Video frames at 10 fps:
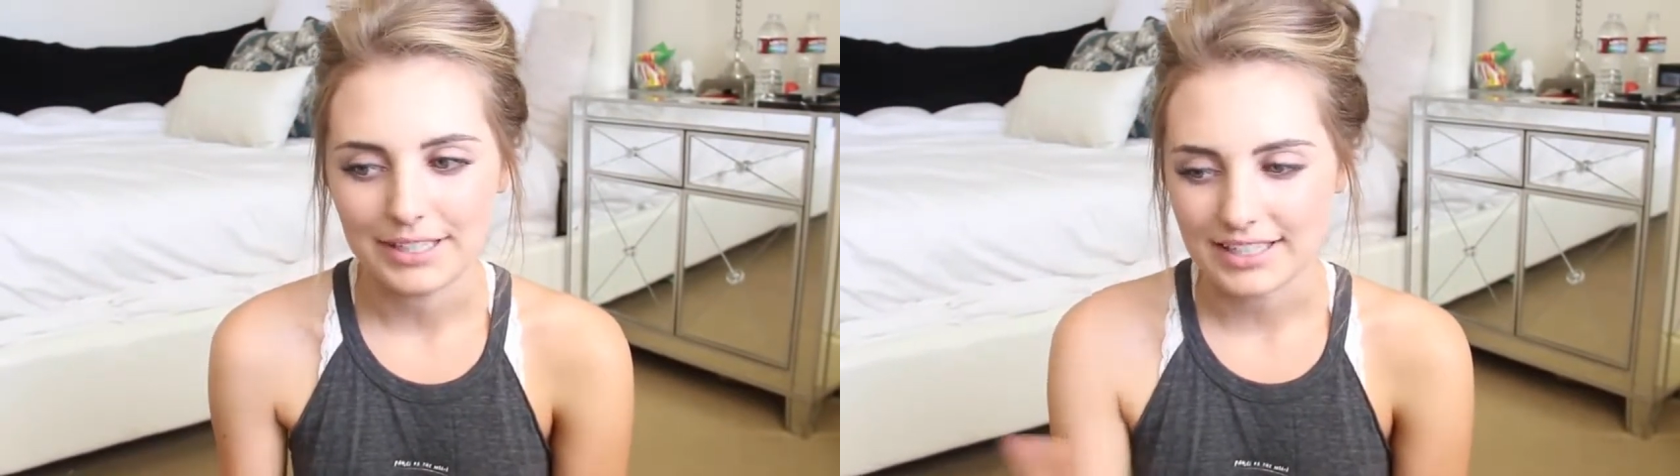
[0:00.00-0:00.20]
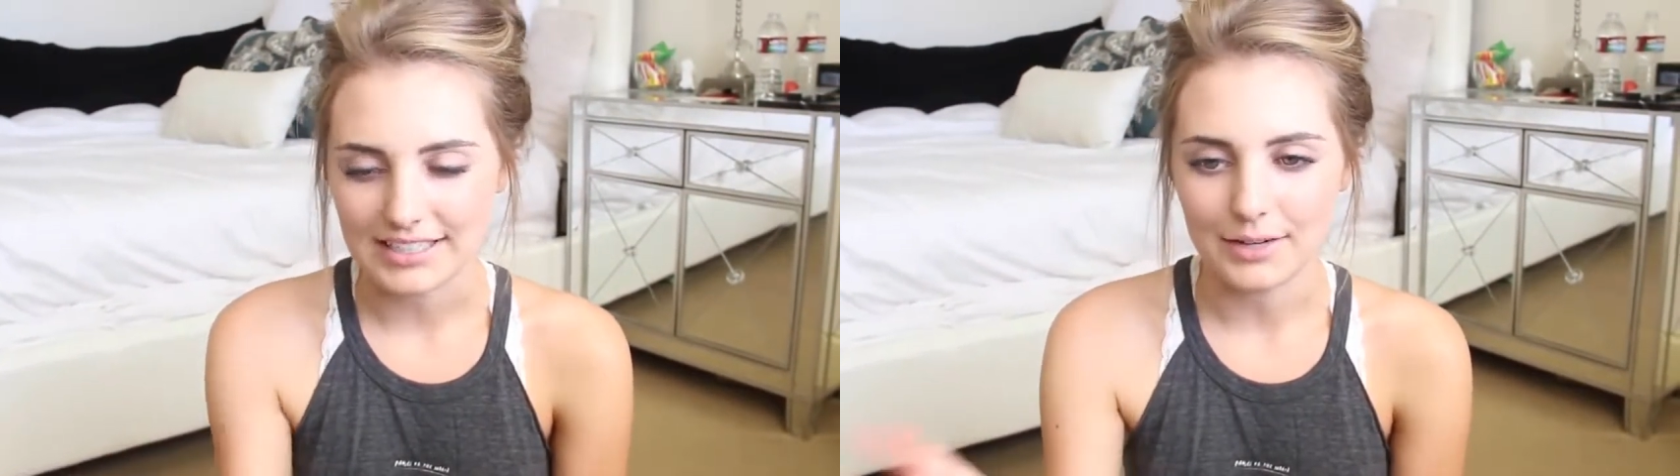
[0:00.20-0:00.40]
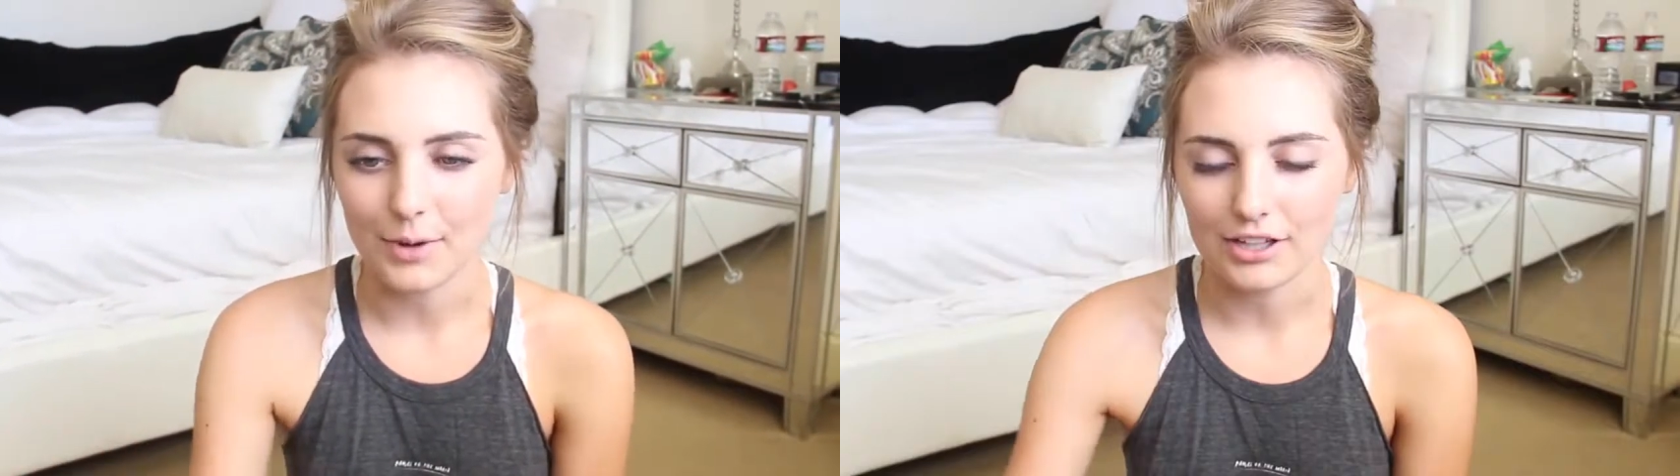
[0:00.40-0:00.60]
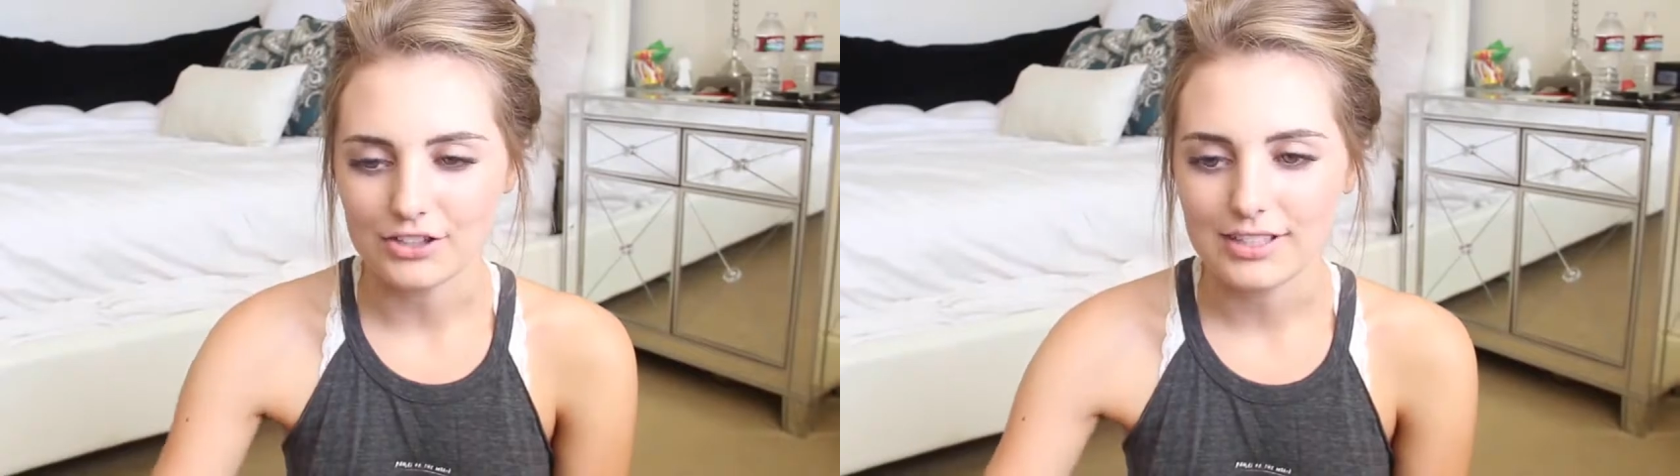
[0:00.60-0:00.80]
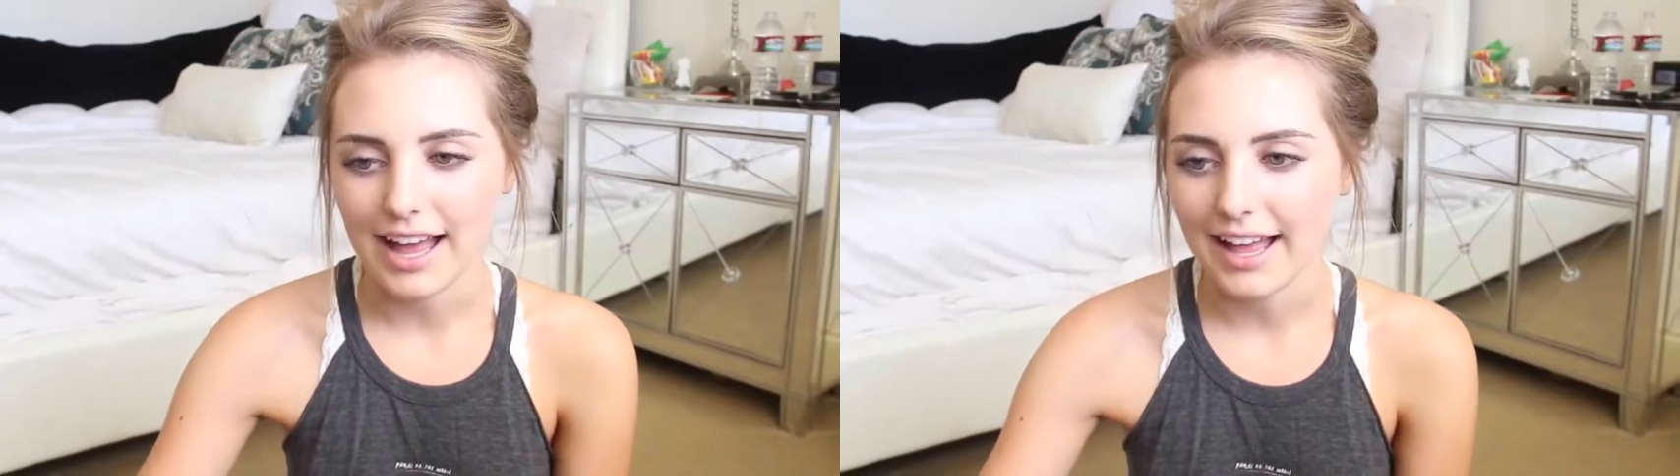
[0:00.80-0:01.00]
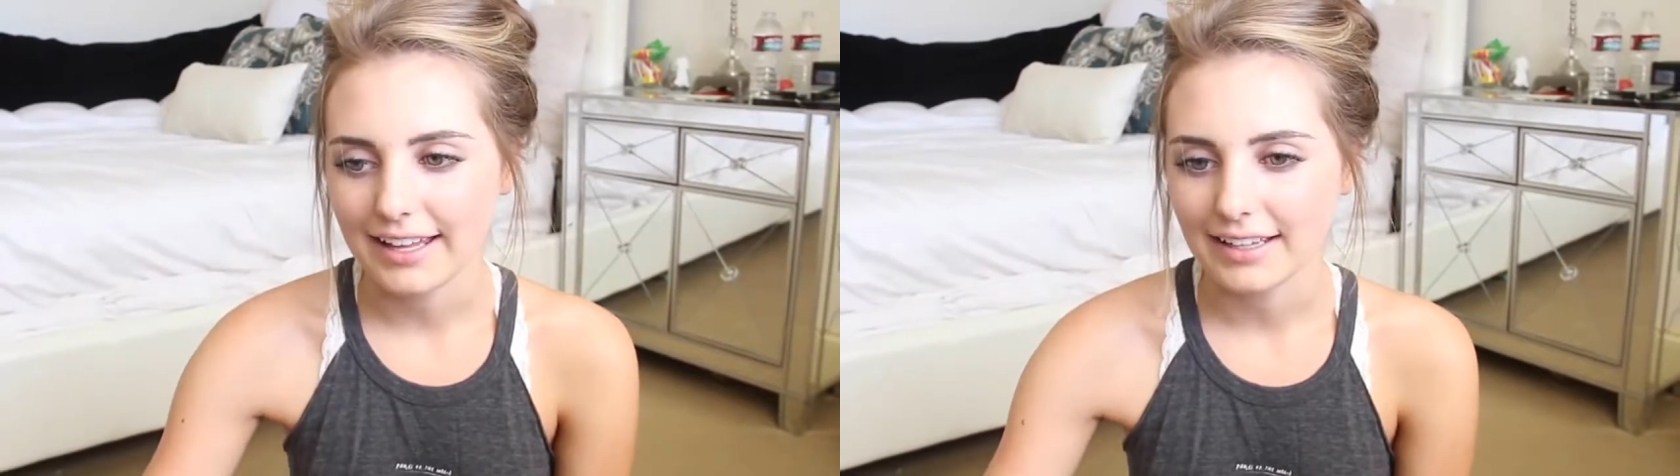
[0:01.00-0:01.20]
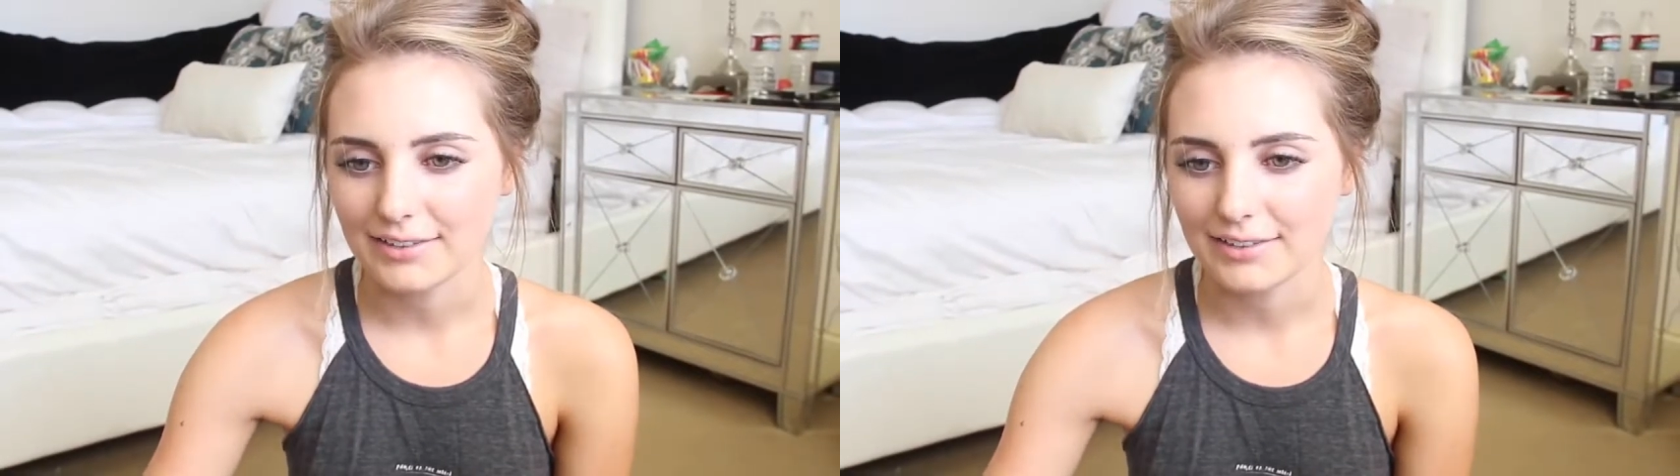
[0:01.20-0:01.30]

because I watched that and